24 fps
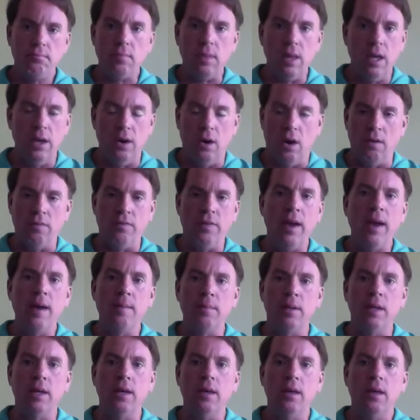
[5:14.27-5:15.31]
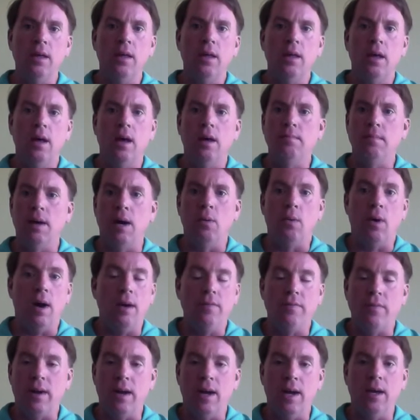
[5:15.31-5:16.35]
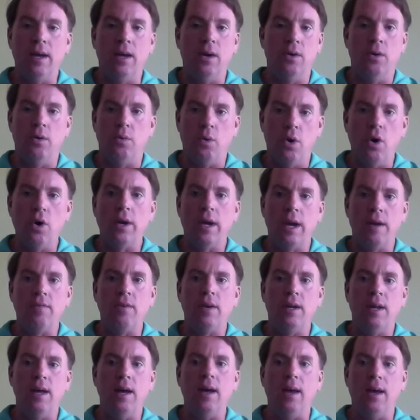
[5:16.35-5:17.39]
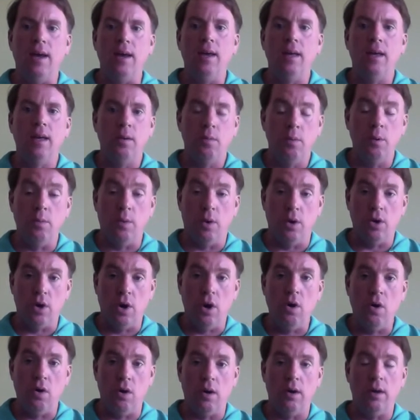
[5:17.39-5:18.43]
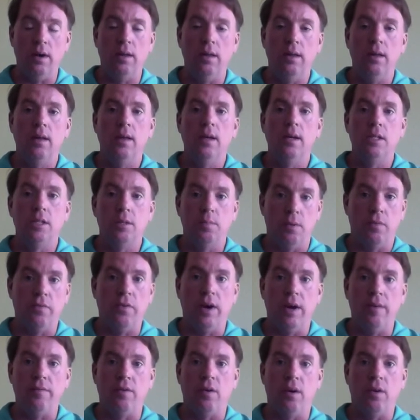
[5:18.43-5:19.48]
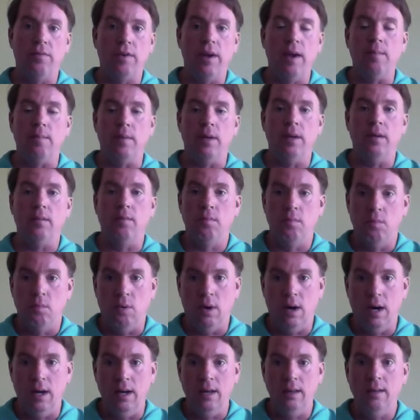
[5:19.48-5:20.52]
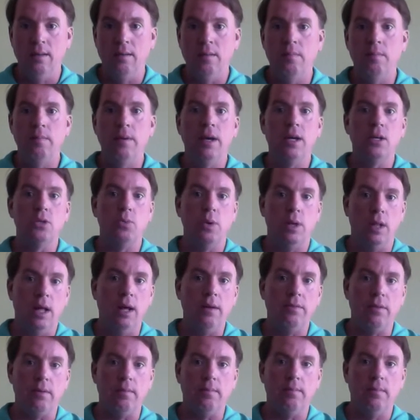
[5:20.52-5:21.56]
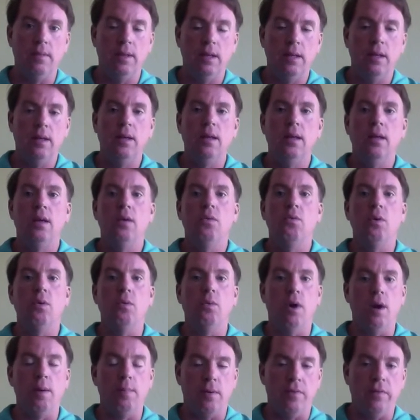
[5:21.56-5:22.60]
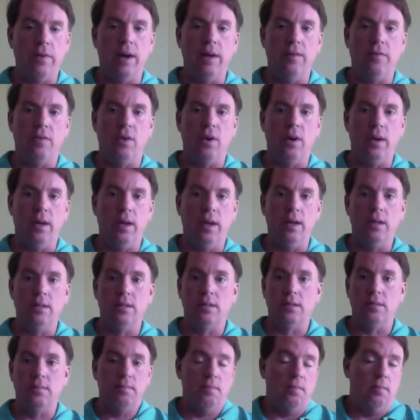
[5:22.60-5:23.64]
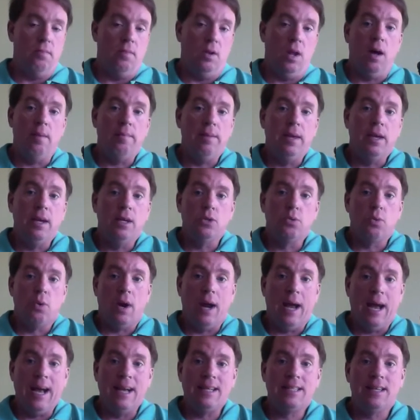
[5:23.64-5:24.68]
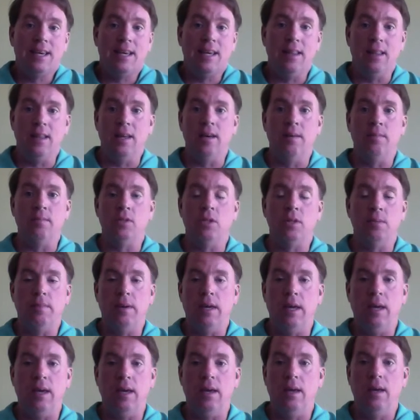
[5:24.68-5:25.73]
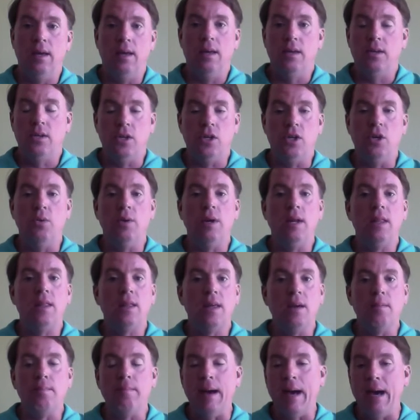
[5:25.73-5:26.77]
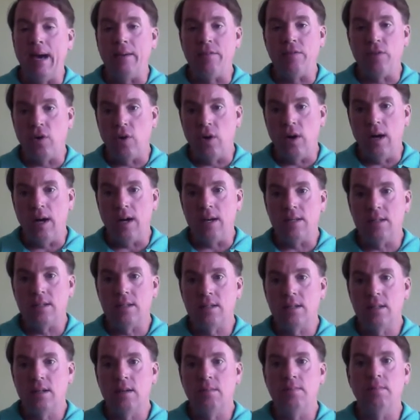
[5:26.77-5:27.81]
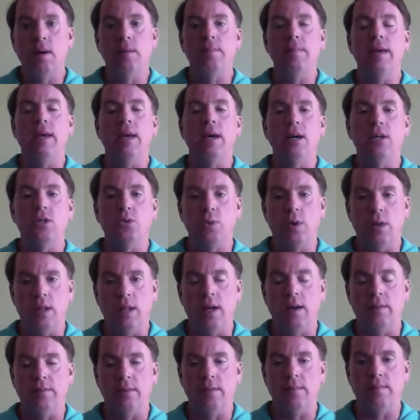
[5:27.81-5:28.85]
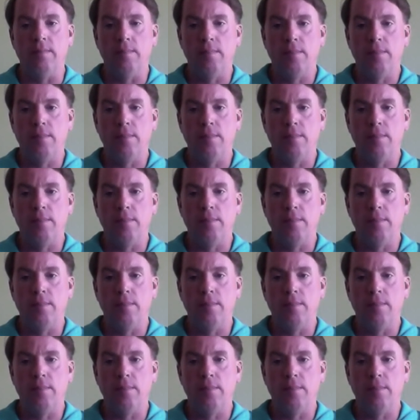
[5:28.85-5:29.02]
In our family, my wife and I go to work every day. We work hard to provide for our family. Why? Because we love them. We want to provide for our kids. Not because we're asking them to do anything back for us, but because we love them.